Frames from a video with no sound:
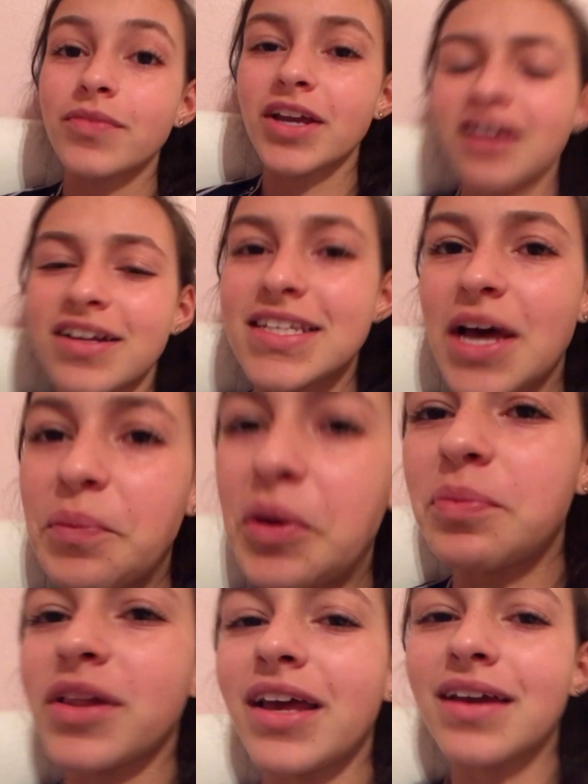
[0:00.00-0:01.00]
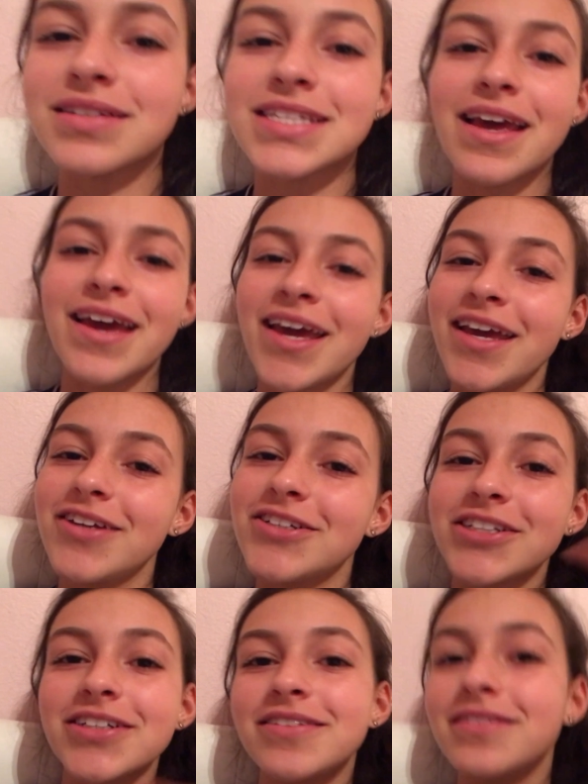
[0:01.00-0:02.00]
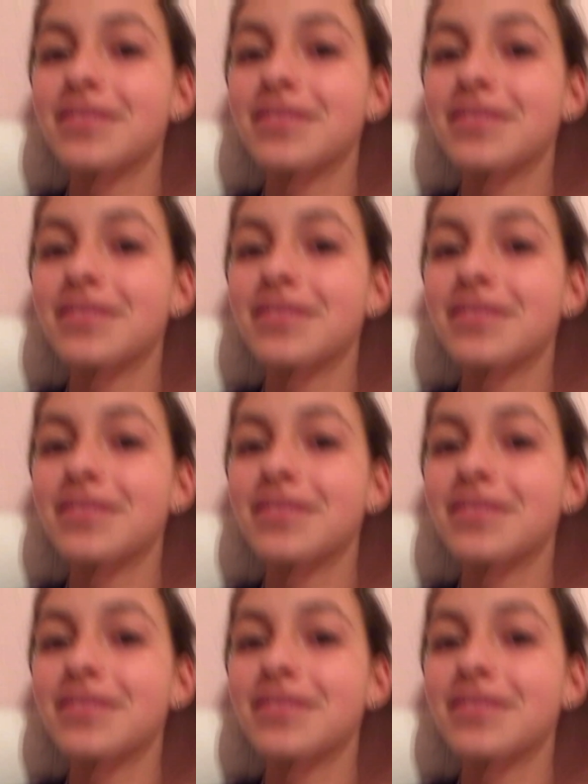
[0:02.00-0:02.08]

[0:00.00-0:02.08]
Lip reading: not tell me, but like say, hey, you should